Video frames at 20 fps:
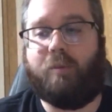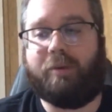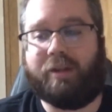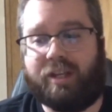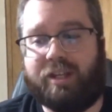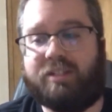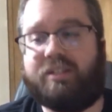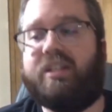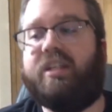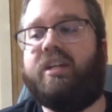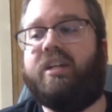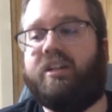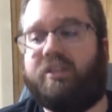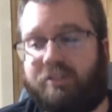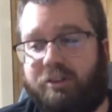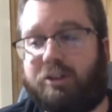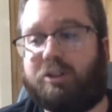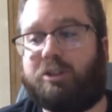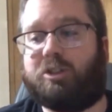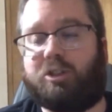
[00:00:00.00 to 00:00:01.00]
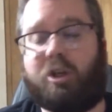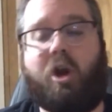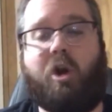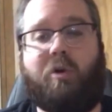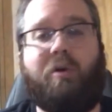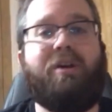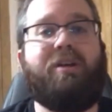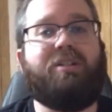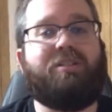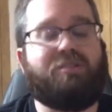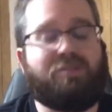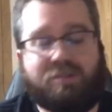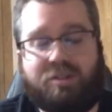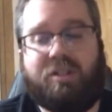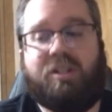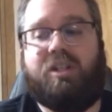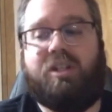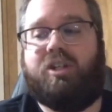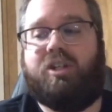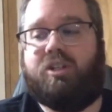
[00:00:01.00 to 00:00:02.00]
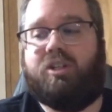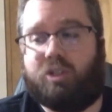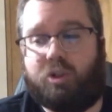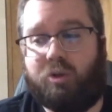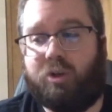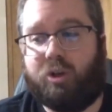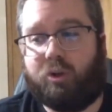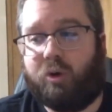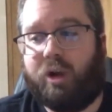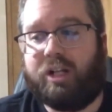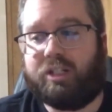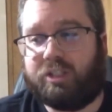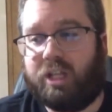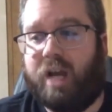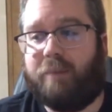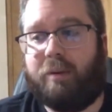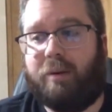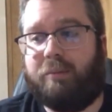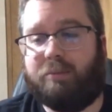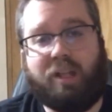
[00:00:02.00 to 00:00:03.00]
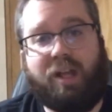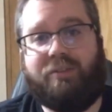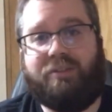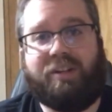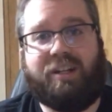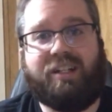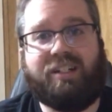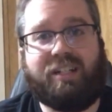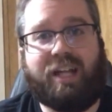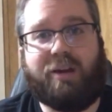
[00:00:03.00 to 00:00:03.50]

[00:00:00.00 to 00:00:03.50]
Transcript: Because this show is doing a great job. I'm loving it.